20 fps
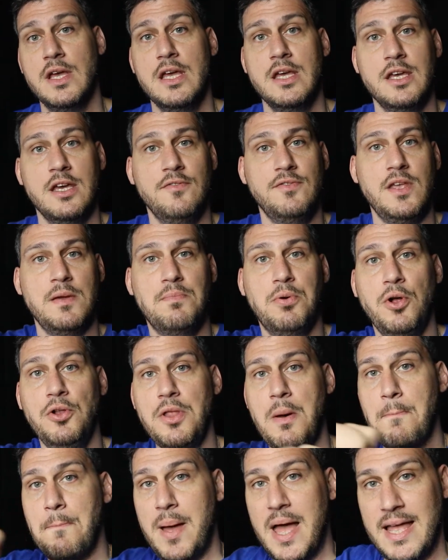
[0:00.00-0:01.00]
If they pull the
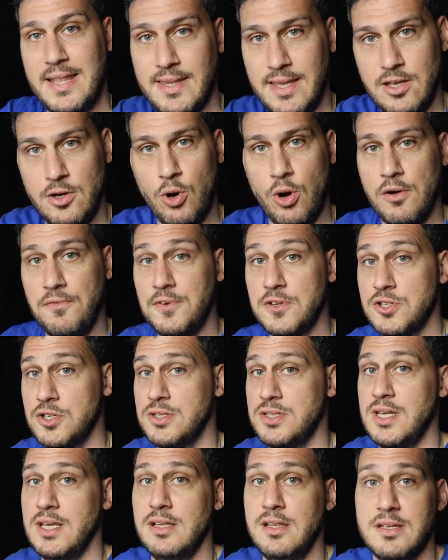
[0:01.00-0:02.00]
Band-Aid off and
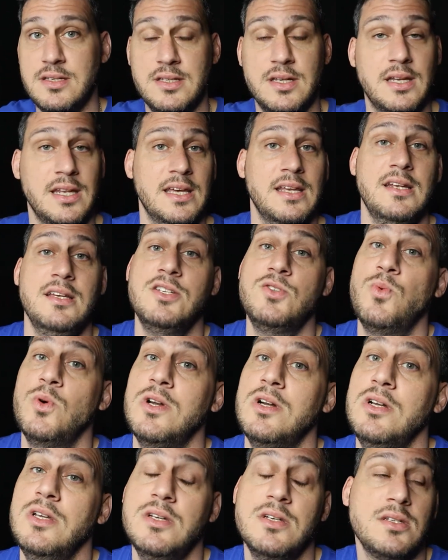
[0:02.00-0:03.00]
just say, listen, it is what
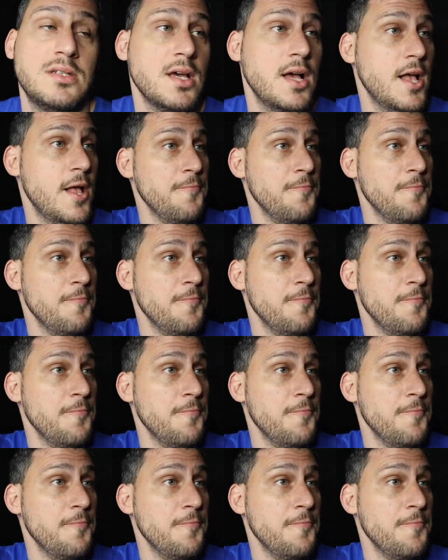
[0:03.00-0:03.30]
it is,